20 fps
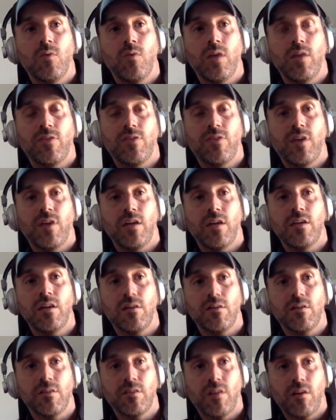with uh,
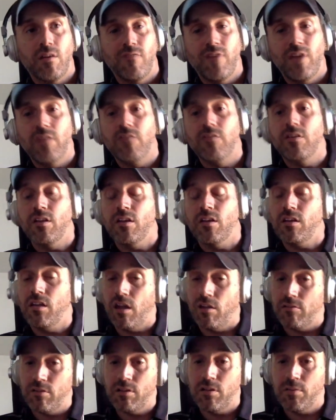young startup vendors, it
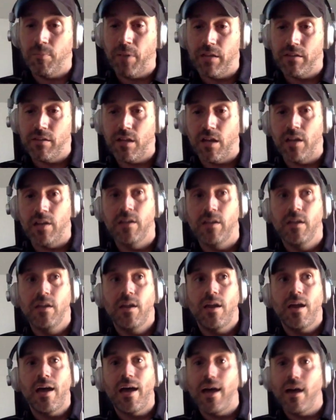largely depends on
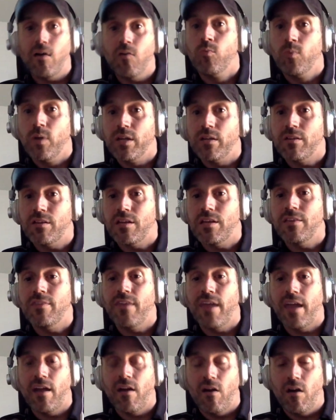how
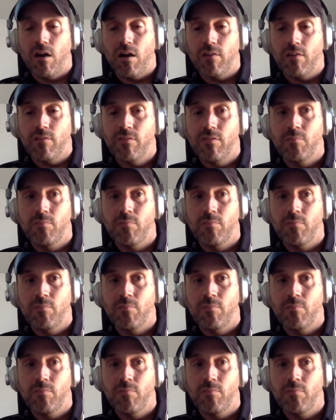risky they are.